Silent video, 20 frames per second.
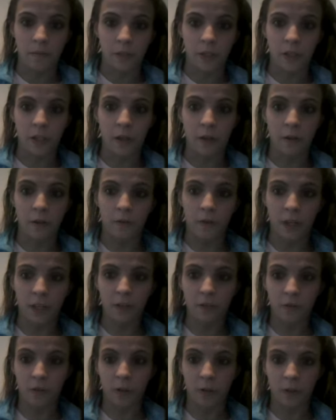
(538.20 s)
So
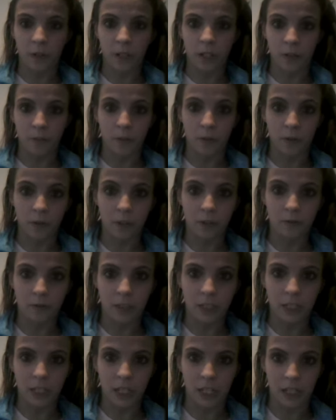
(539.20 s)
fast forward, I'm
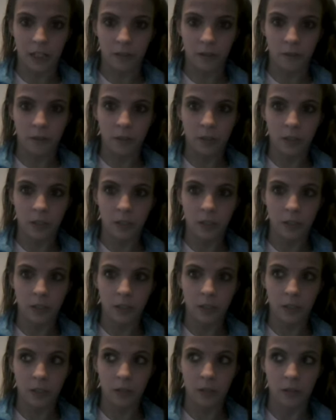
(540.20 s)
21 now,
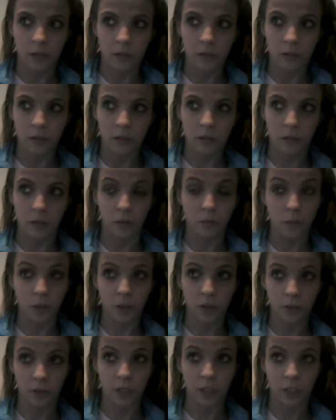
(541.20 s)

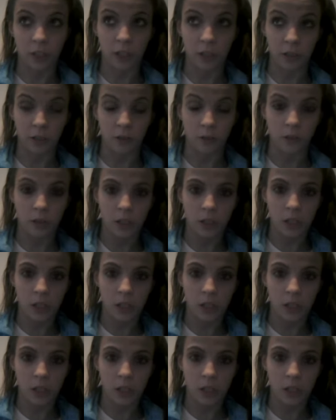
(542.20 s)
almost 22.